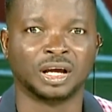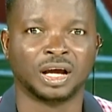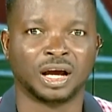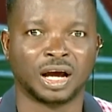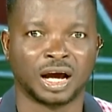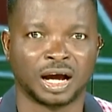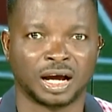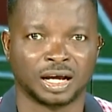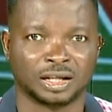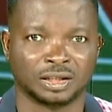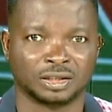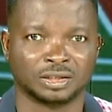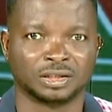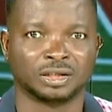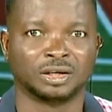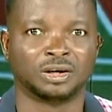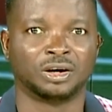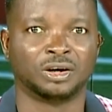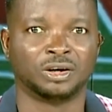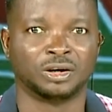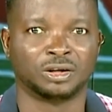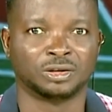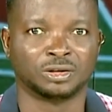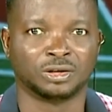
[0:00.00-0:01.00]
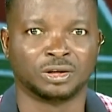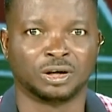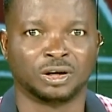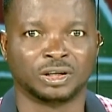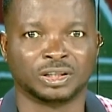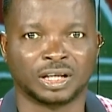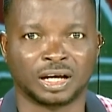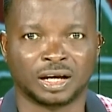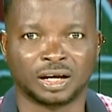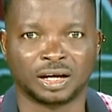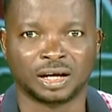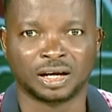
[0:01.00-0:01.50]
and all
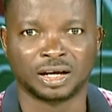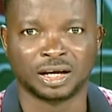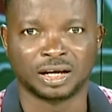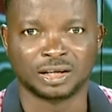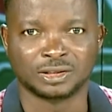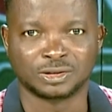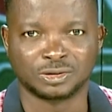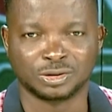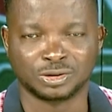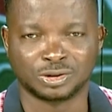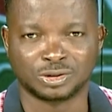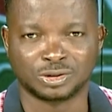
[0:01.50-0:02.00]
other social